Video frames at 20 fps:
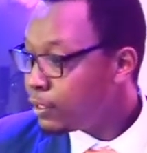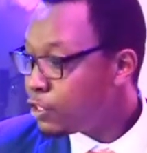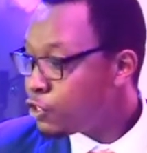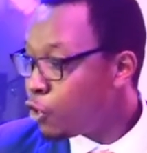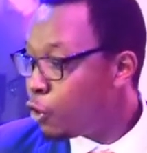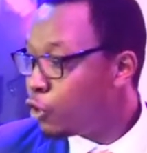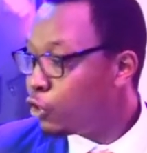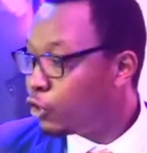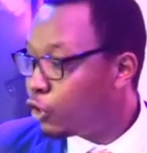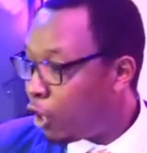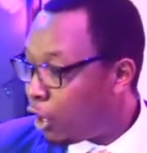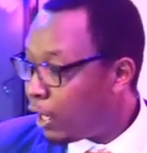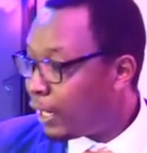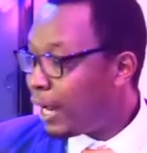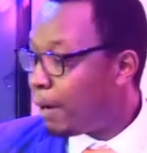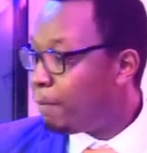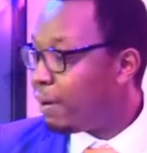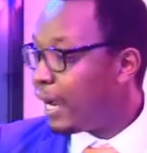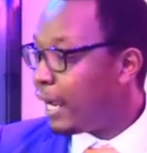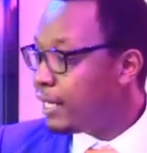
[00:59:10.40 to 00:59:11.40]
So God
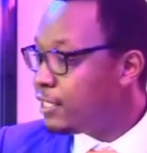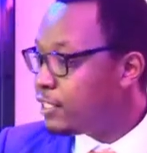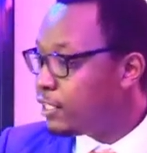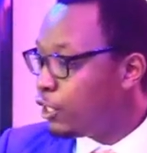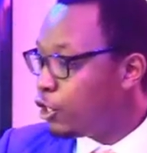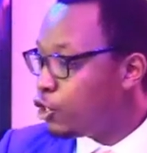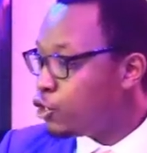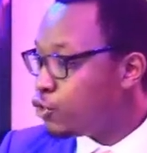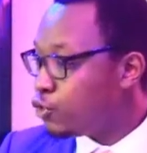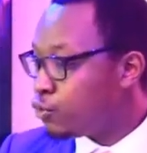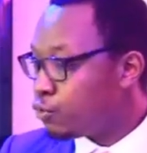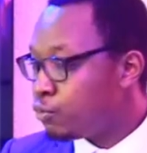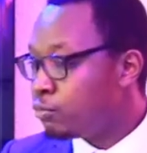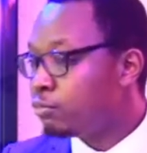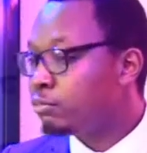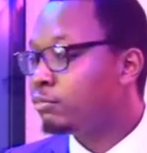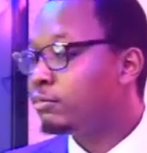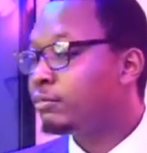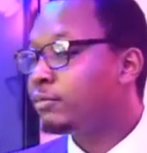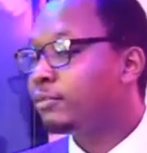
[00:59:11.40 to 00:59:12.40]
abides in you,
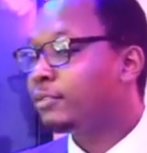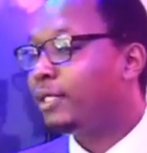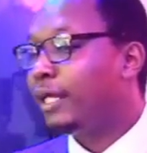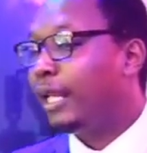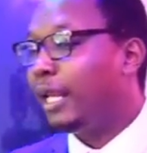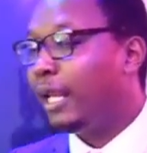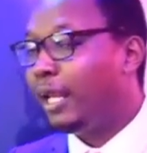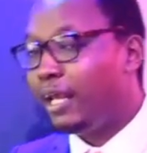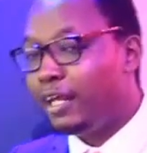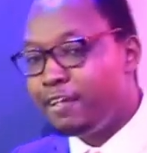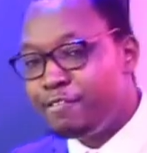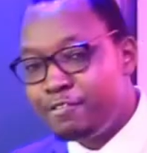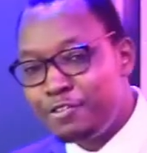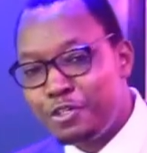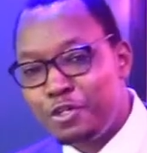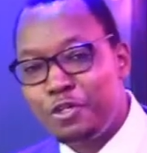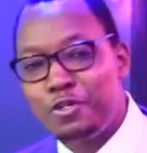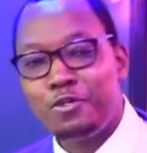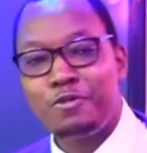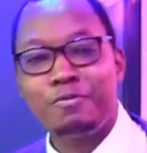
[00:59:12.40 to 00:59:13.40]
he lives
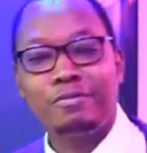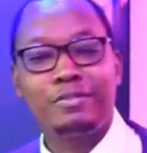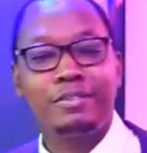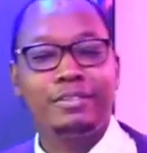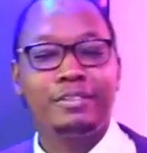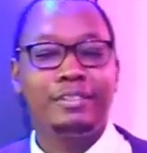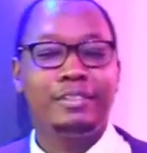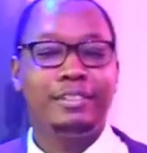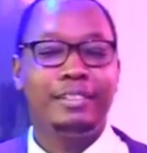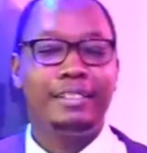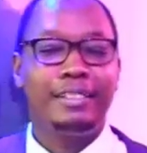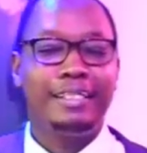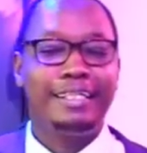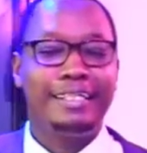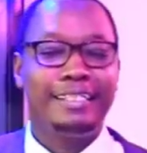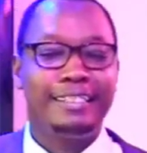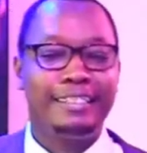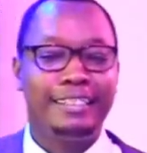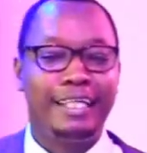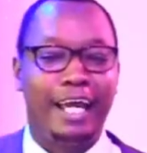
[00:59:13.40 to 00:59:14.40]
in you,
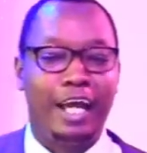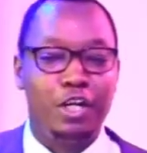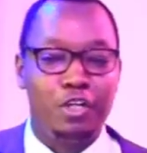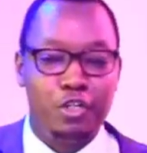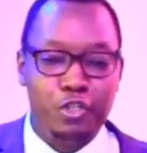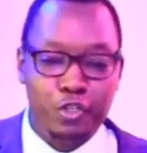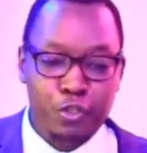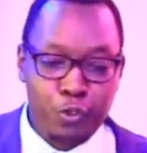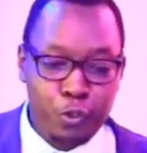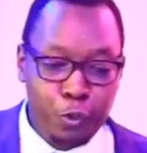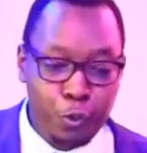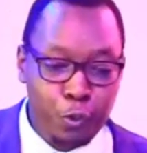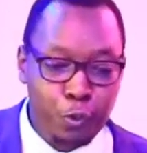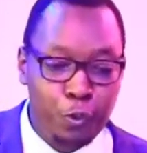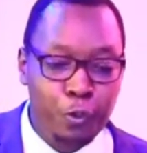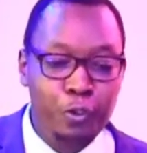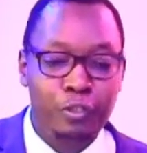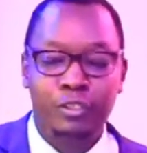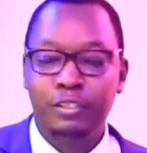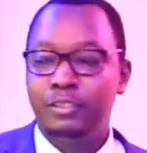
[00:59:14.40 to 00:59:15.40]
and
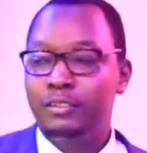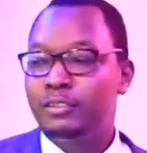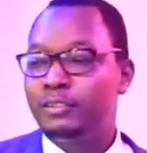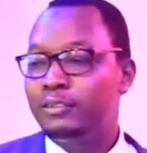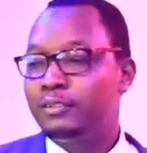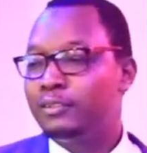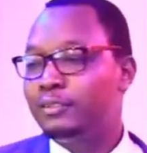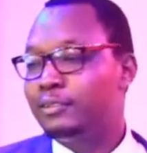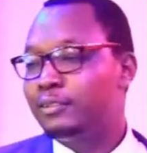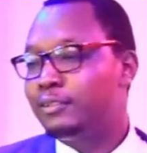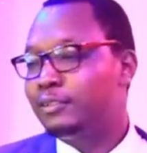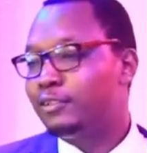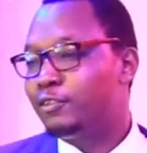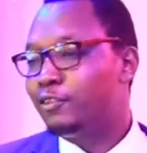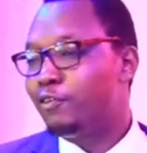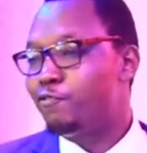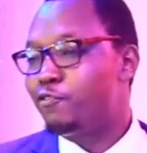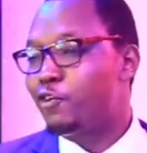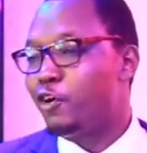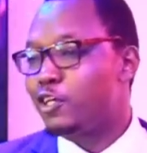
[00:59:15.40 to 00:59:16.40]
you
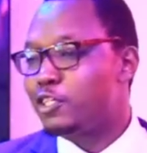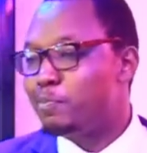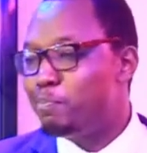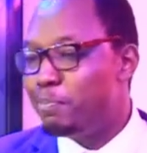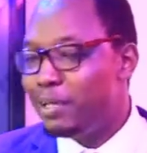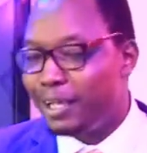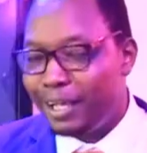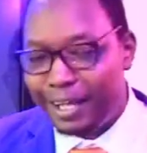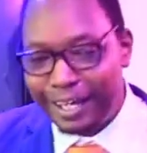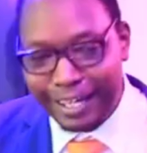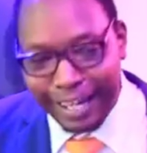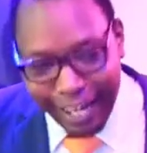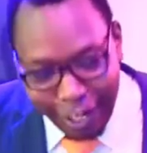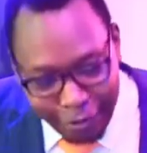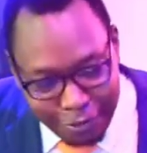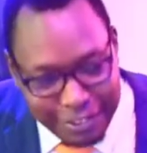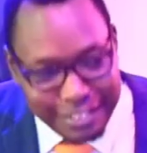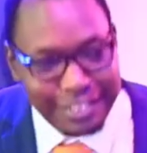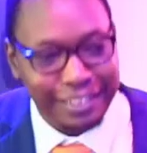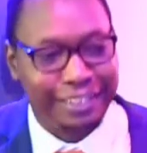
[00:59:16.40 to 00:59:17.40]
because being
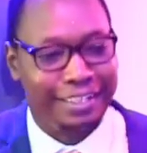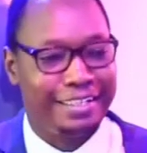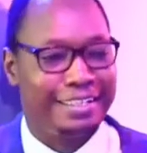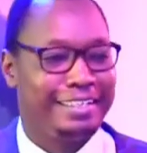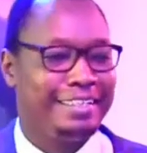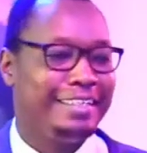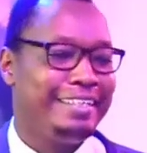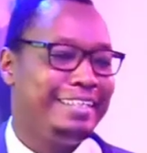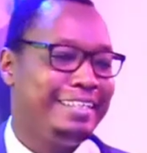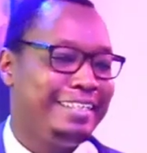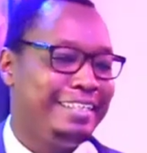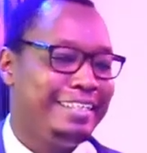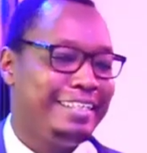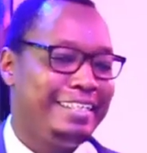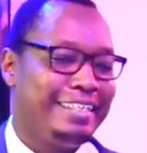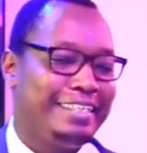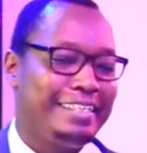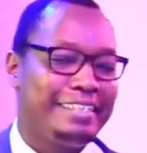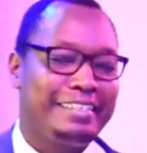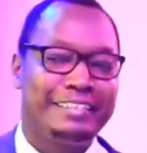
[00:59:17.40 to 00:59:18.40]
counted
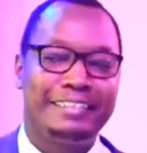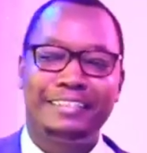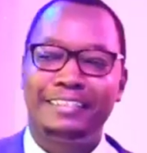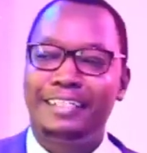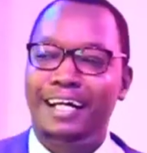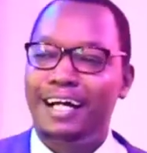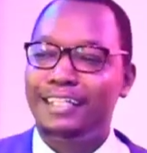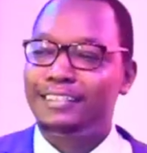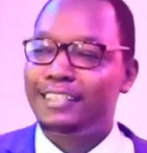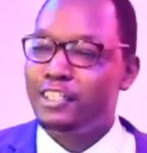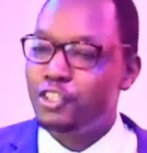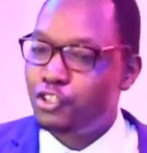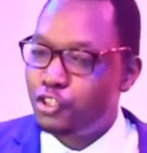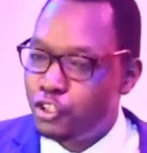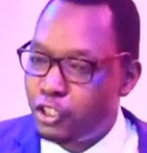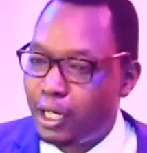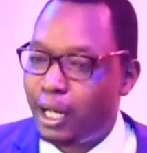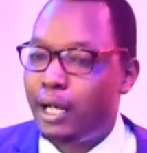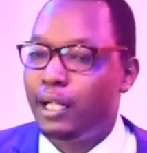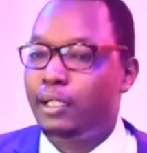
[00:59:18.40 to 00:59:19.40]
as his
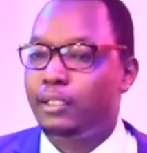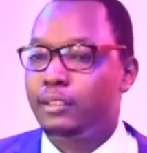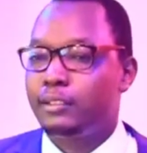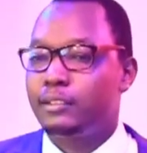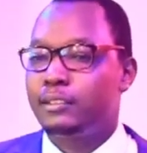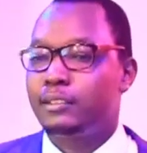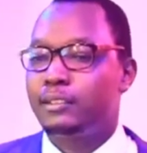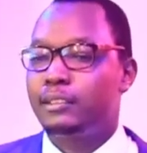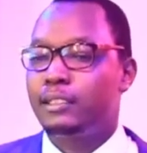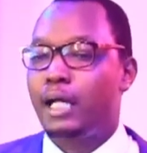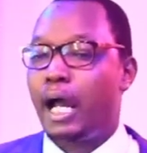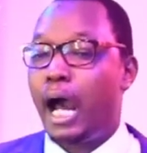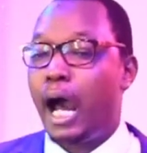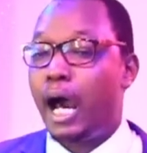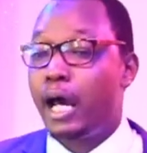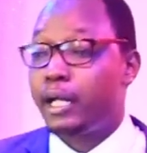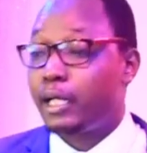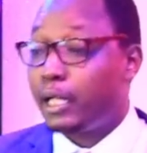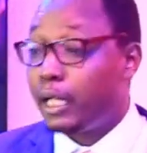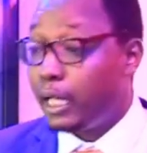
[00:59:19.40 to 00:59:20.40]
child
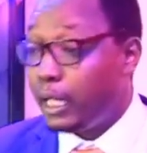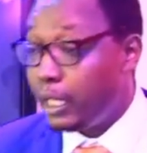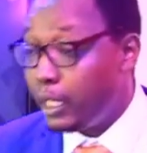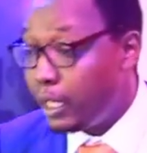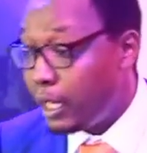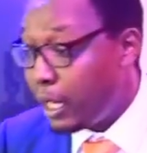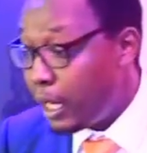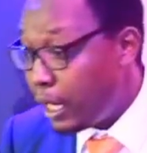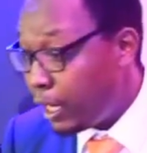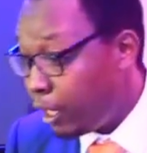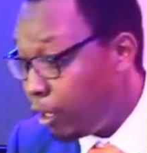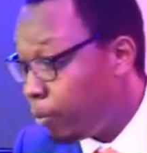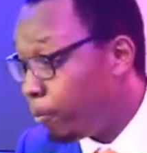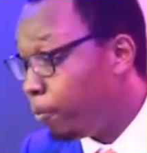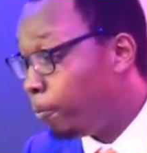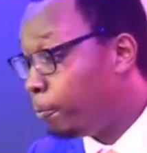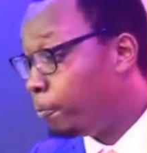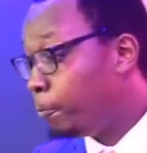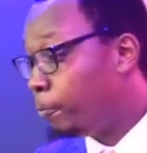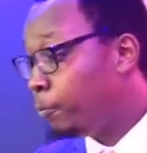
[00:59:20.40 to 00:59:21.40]
are in him.